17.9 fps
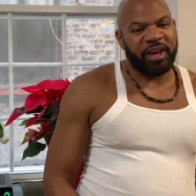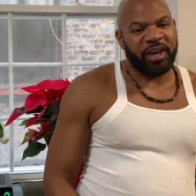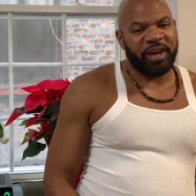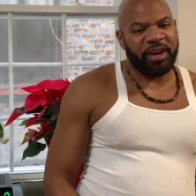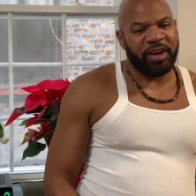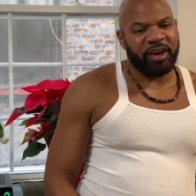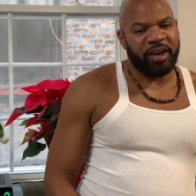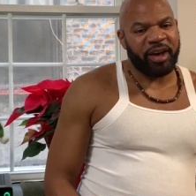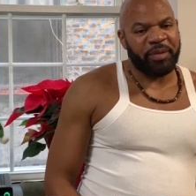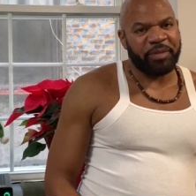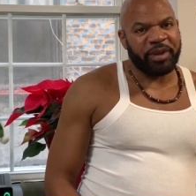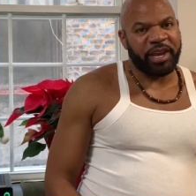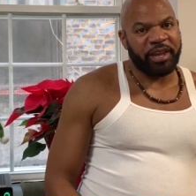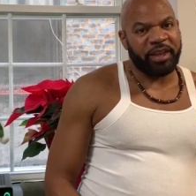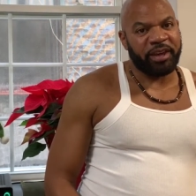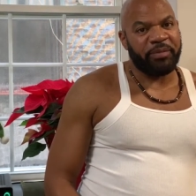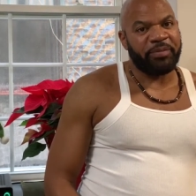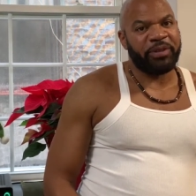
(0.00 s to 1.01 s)
Uh, I'm
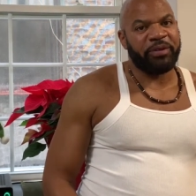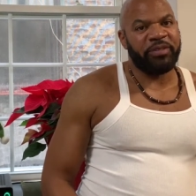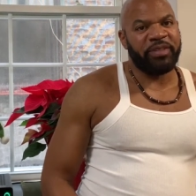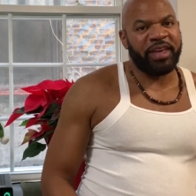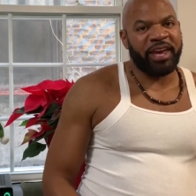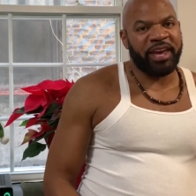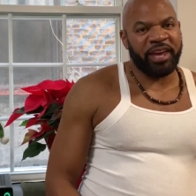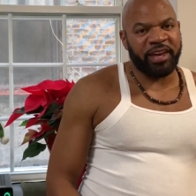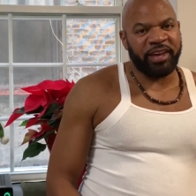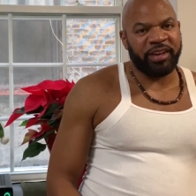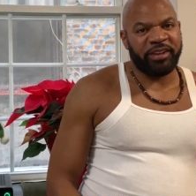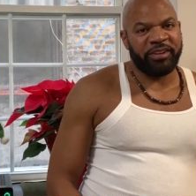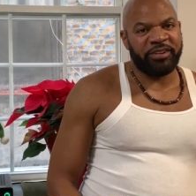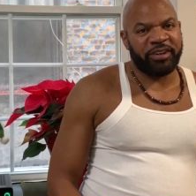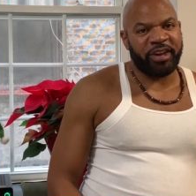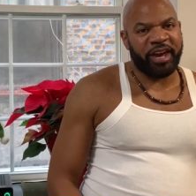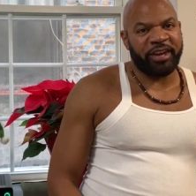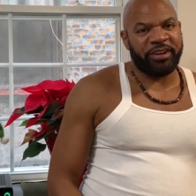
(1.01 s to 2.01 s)
getting up there in the age.
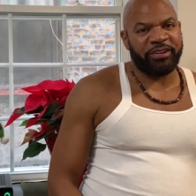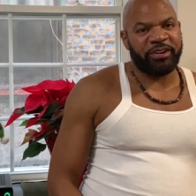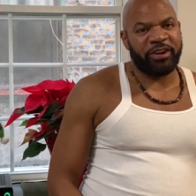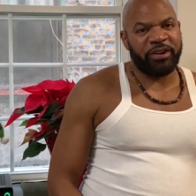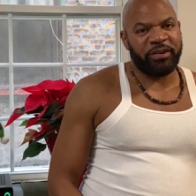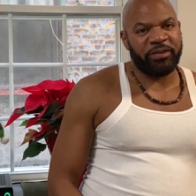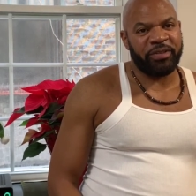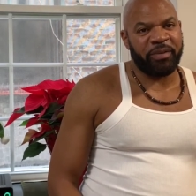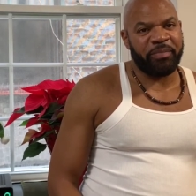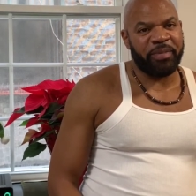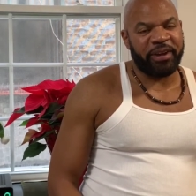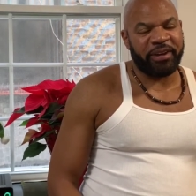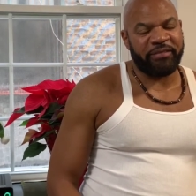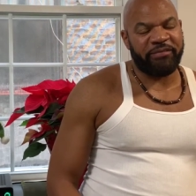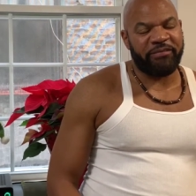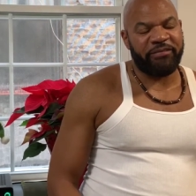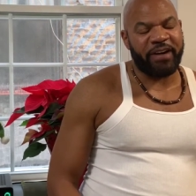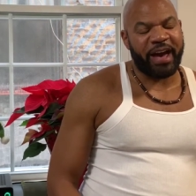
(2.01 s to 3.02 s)
I turned the
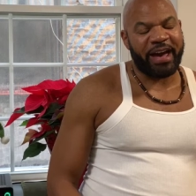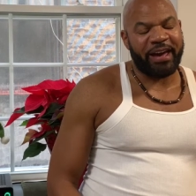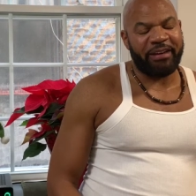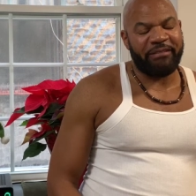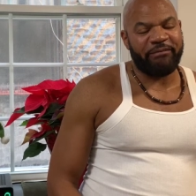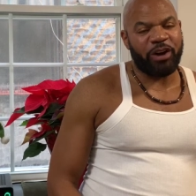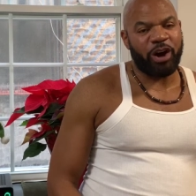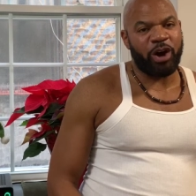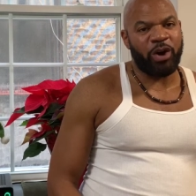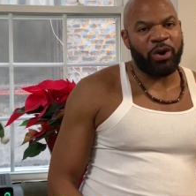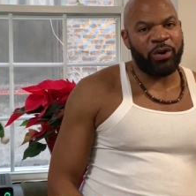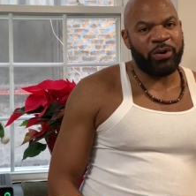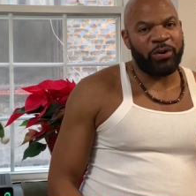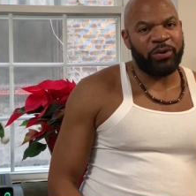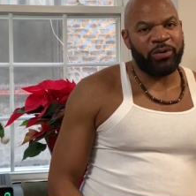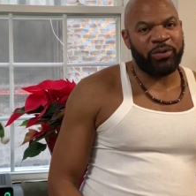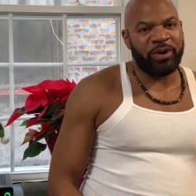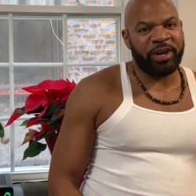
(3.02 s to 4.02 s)
big
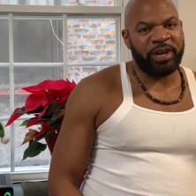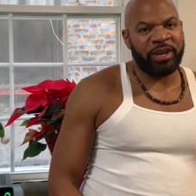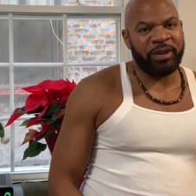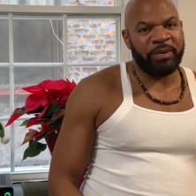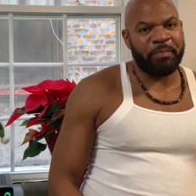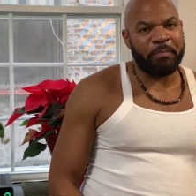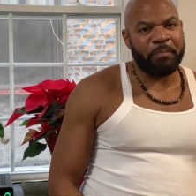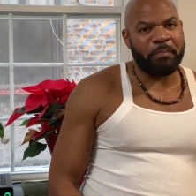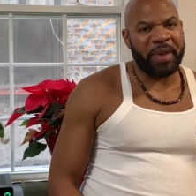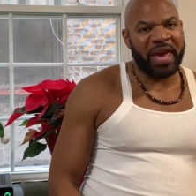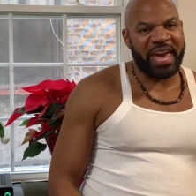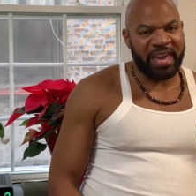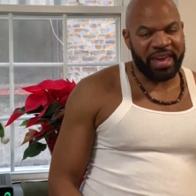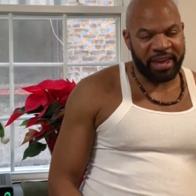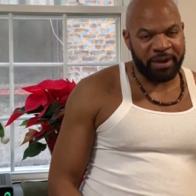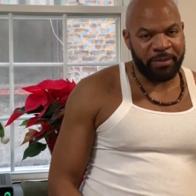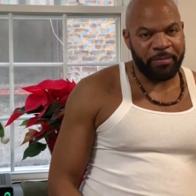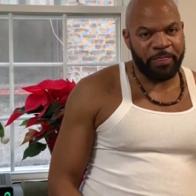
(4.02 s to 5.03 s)
5-0 in
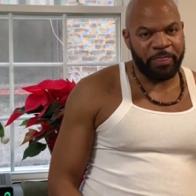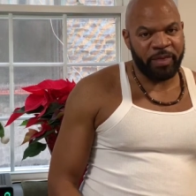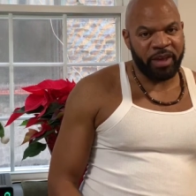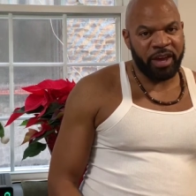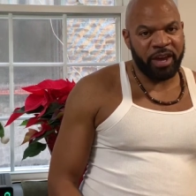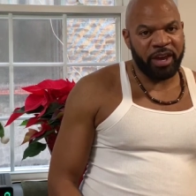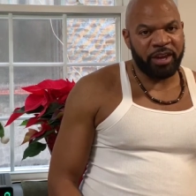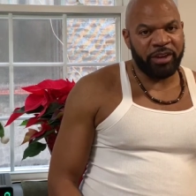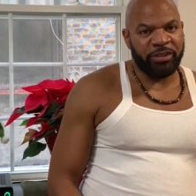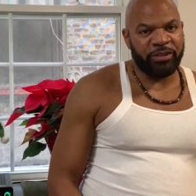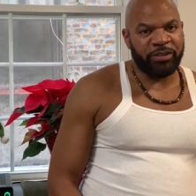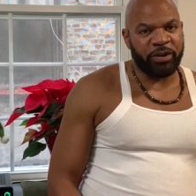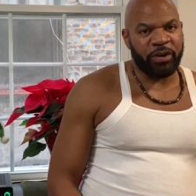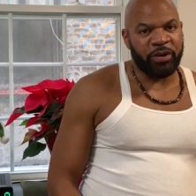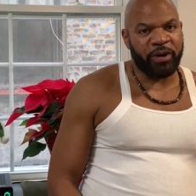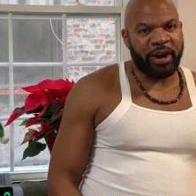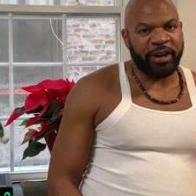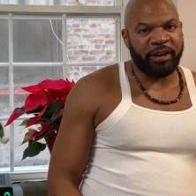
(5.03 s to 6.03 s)
May.
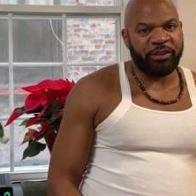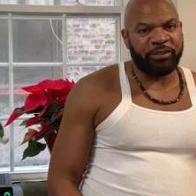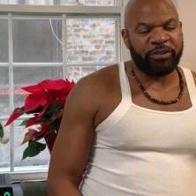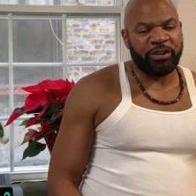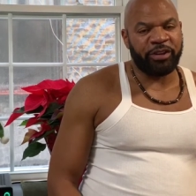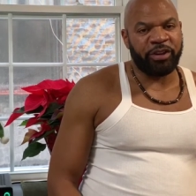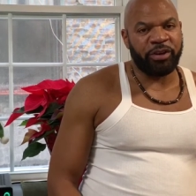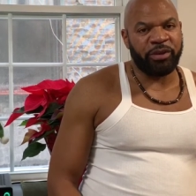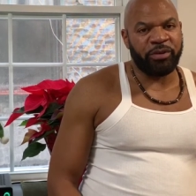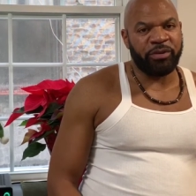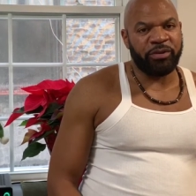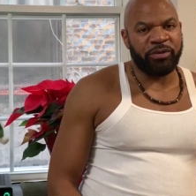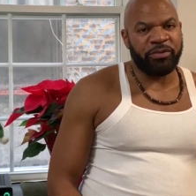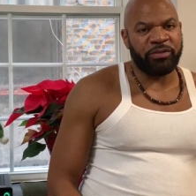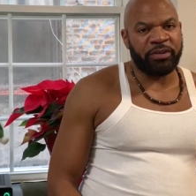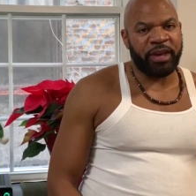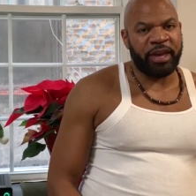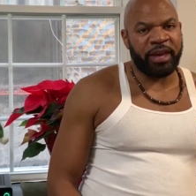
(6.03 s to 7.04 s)
So I also
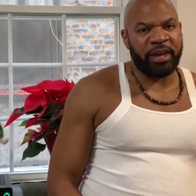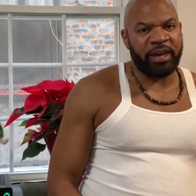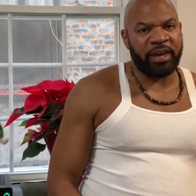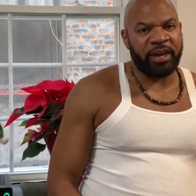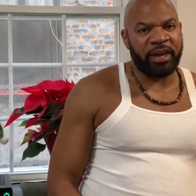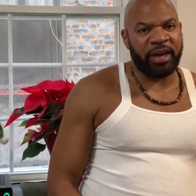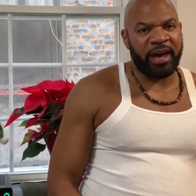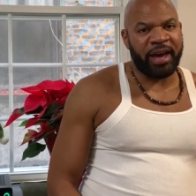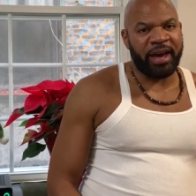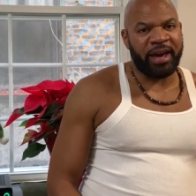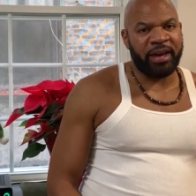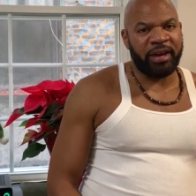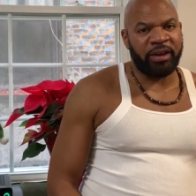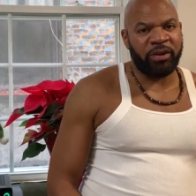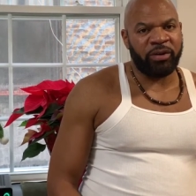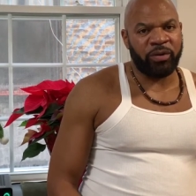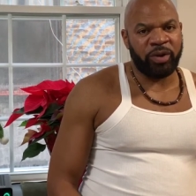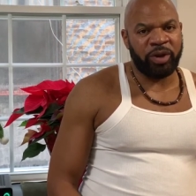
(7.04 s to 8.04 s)
use a
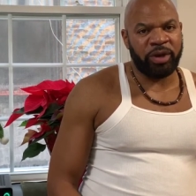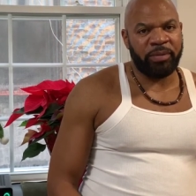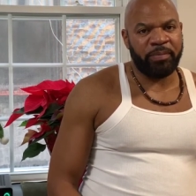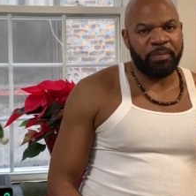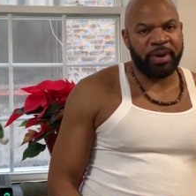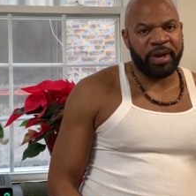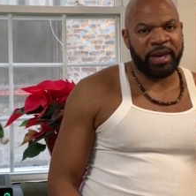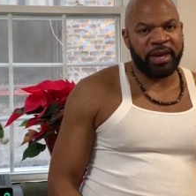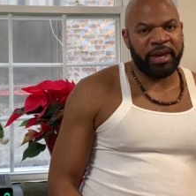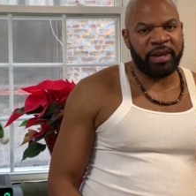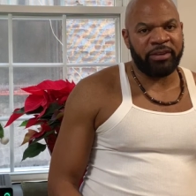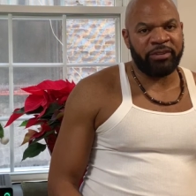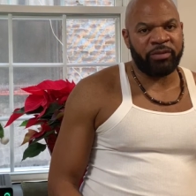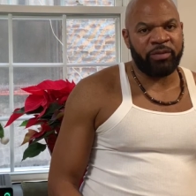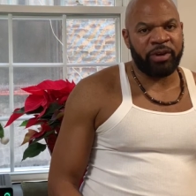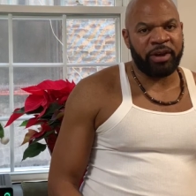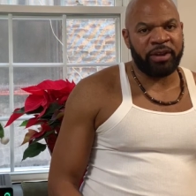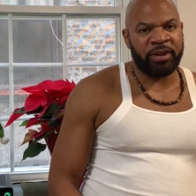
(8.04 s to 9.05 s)
eye cream as
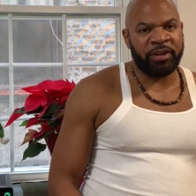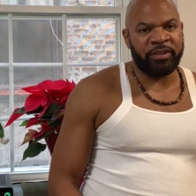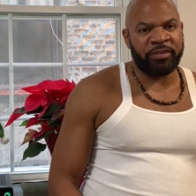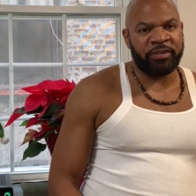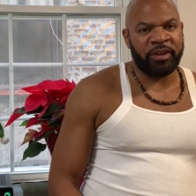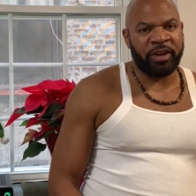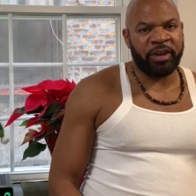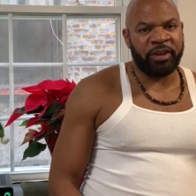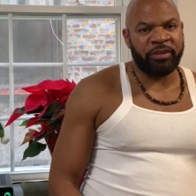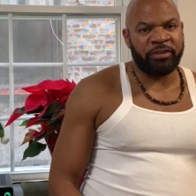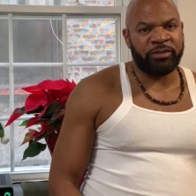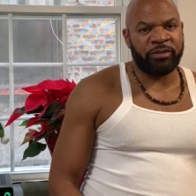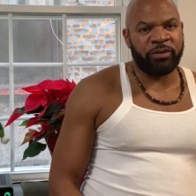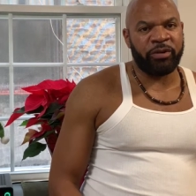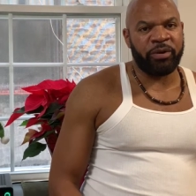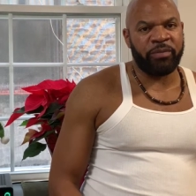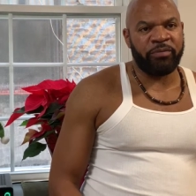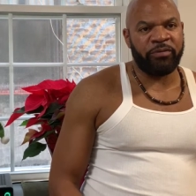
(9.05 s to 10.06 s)
well as a
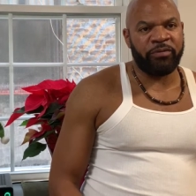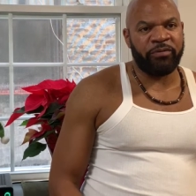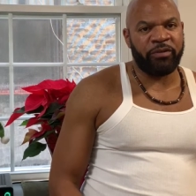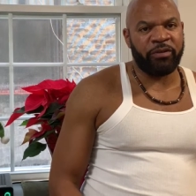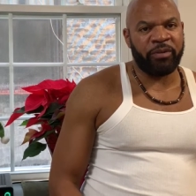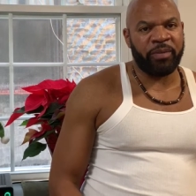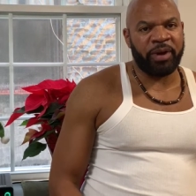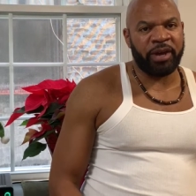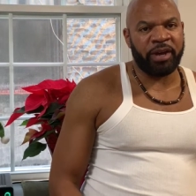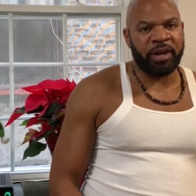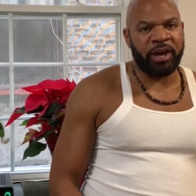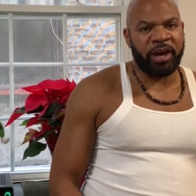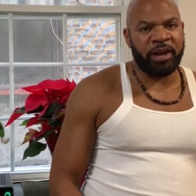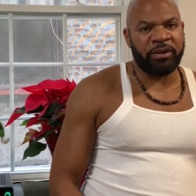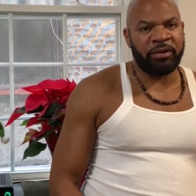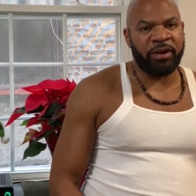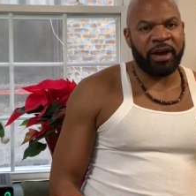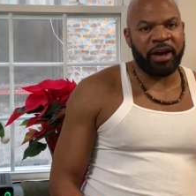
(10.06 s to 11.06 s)
serum for my
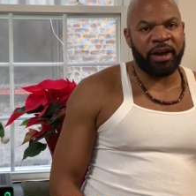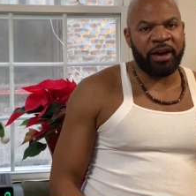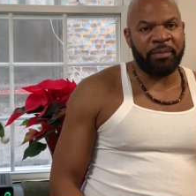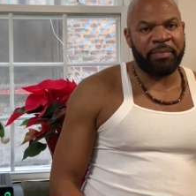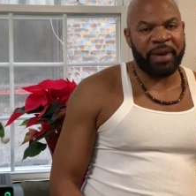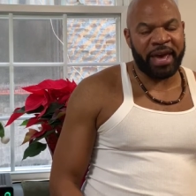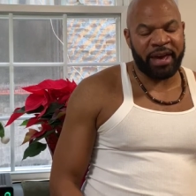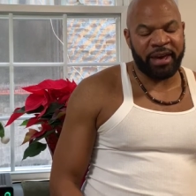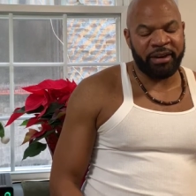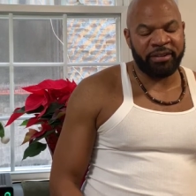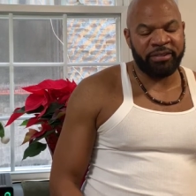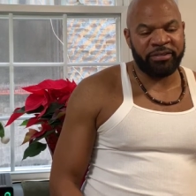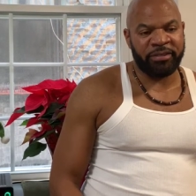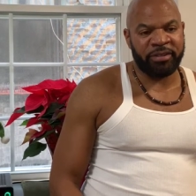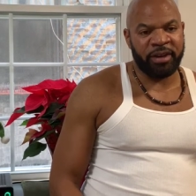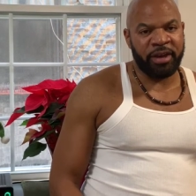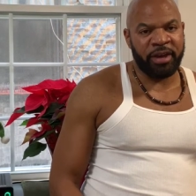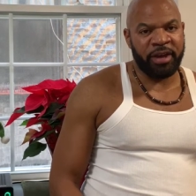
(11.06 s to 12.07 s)
under eye bags.